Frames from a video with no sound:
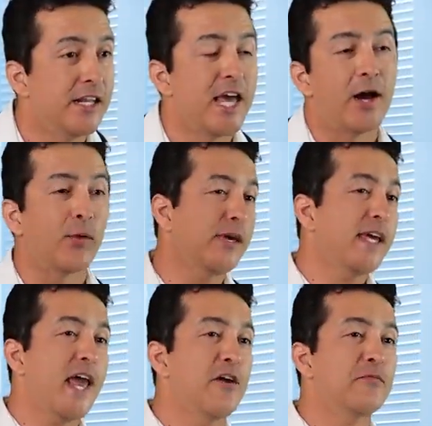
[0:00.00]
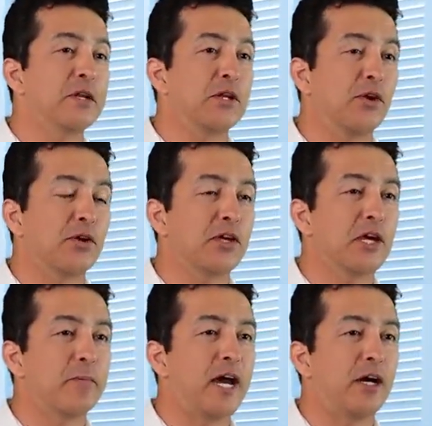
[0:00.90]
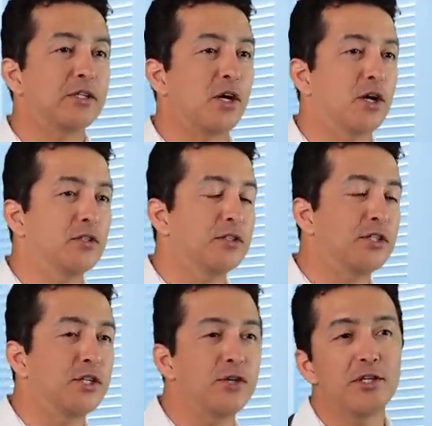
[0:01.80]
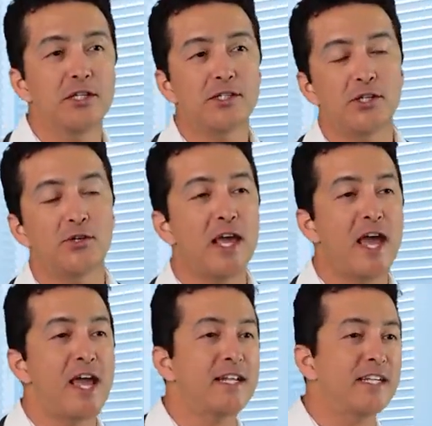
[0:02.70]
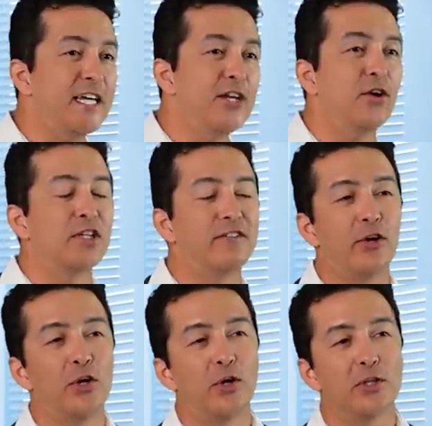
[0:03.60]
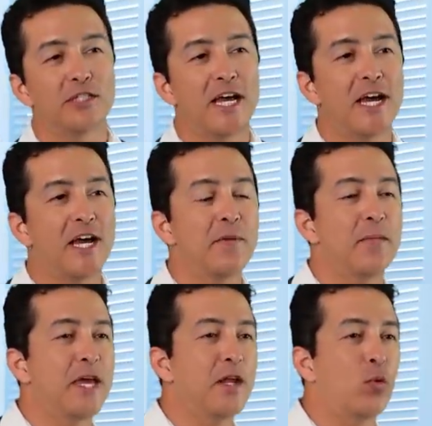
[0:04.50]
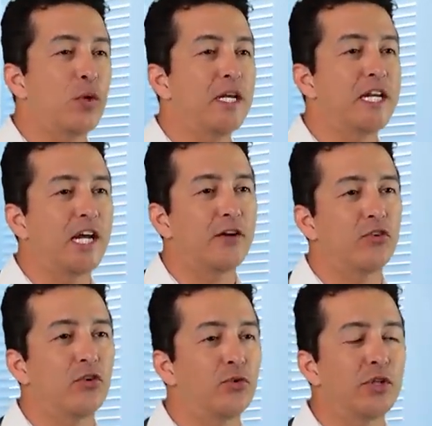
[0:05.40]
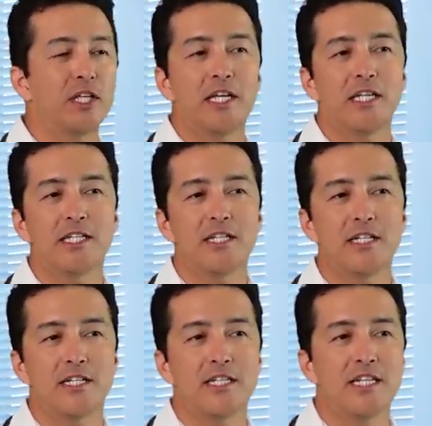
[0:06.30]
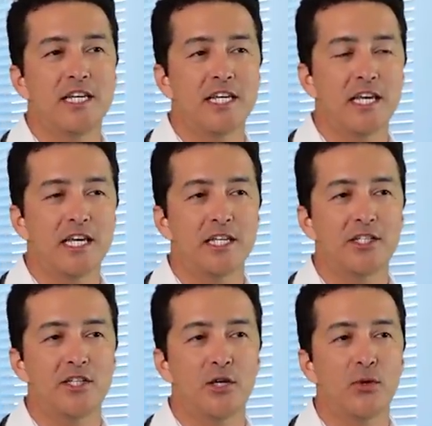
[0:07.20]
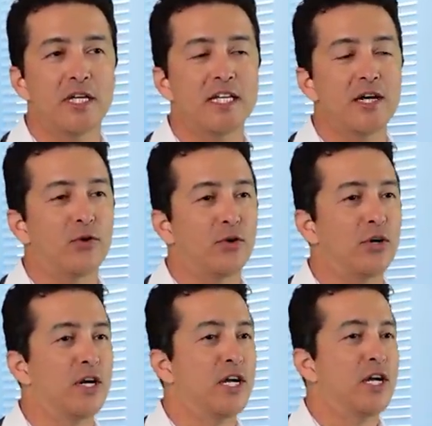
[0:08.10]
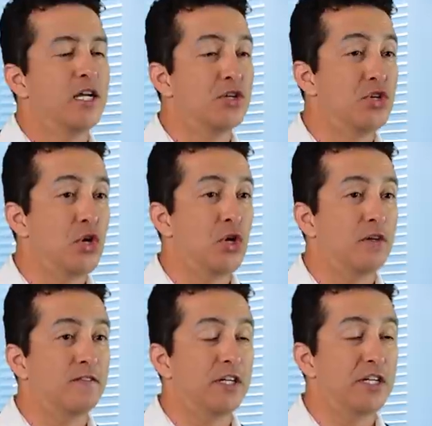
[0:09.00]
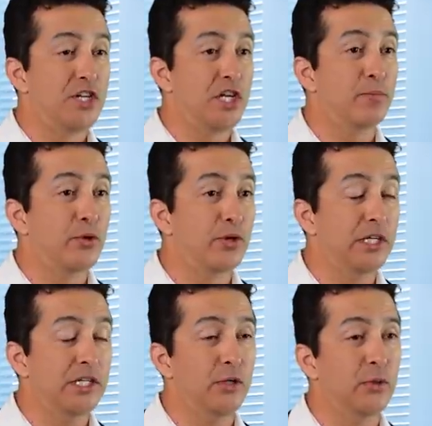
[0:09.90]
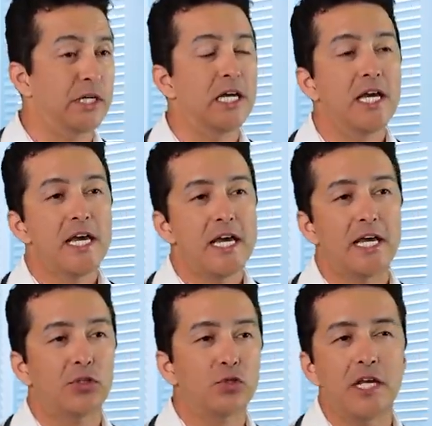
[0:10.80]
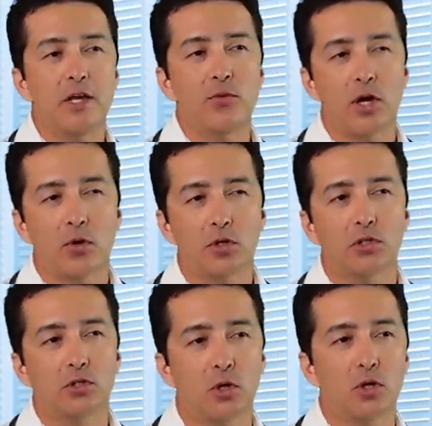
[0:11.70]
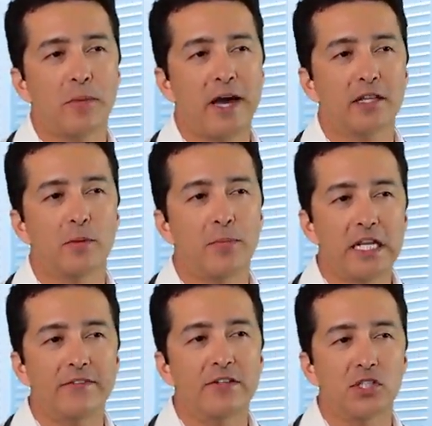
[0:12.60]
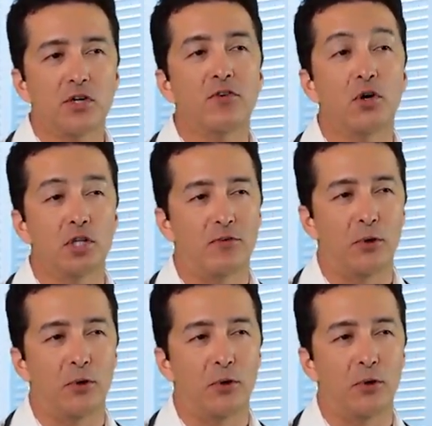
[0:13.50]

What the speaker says: Now we have been talking about do this, do that, eat olive oil all the time, and we never really dig into it or dove deeper into it. And today we are going to talk about the benefits of olive